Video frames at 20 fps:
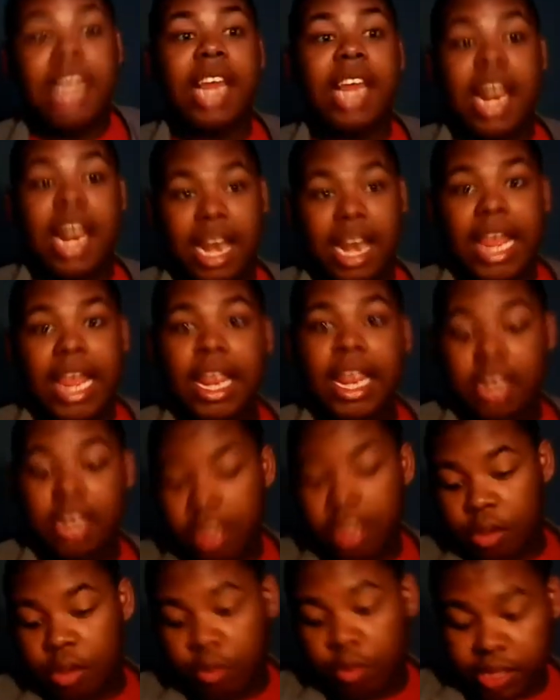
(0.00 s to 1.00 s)
that's kind of the end
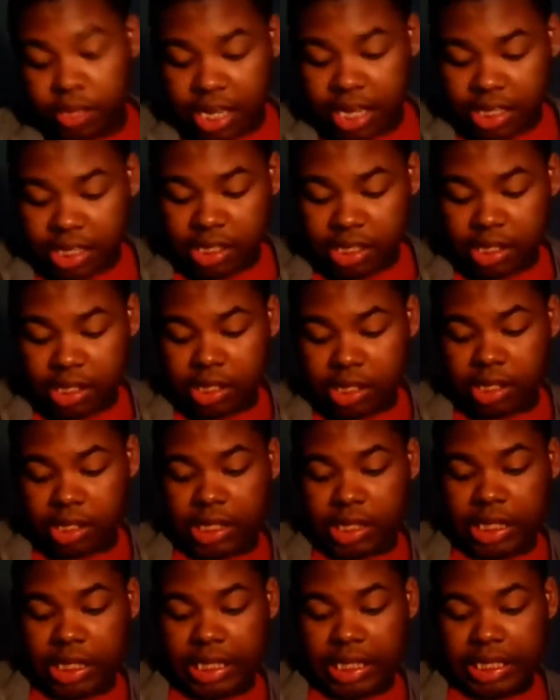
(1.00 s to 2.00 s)
of the cool section.
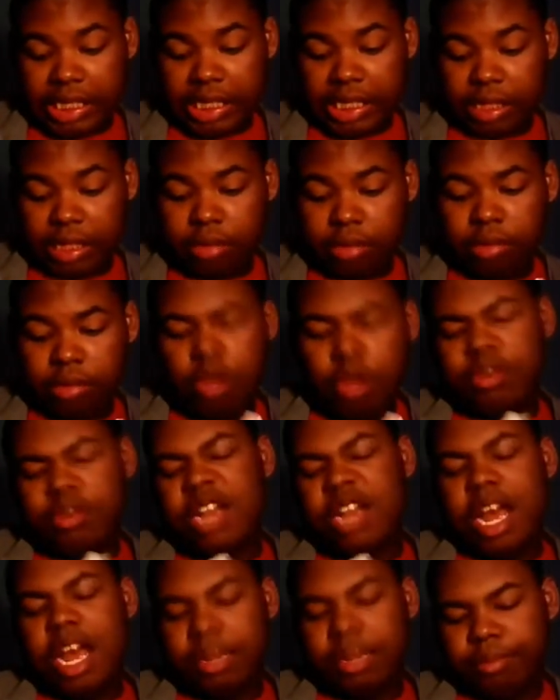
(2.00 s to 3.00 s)
No, it's
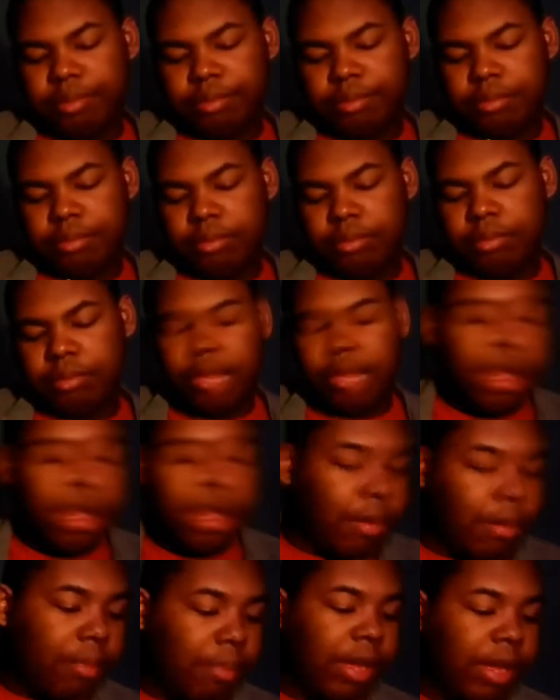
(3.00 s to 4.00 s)
not.
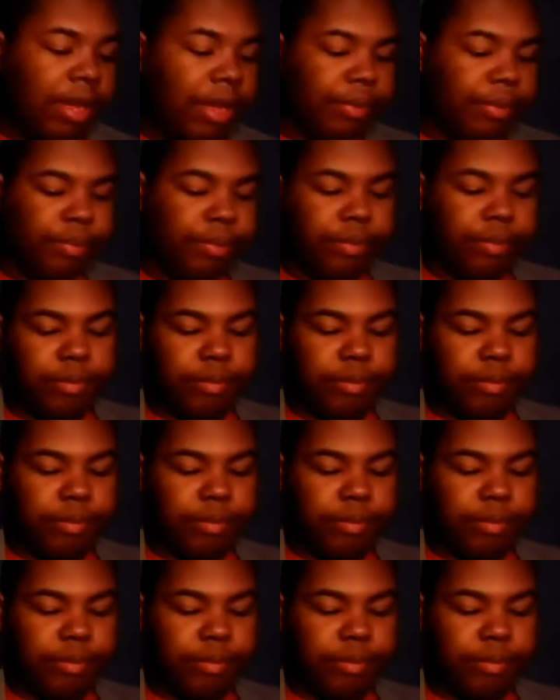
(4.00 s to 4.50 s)
But,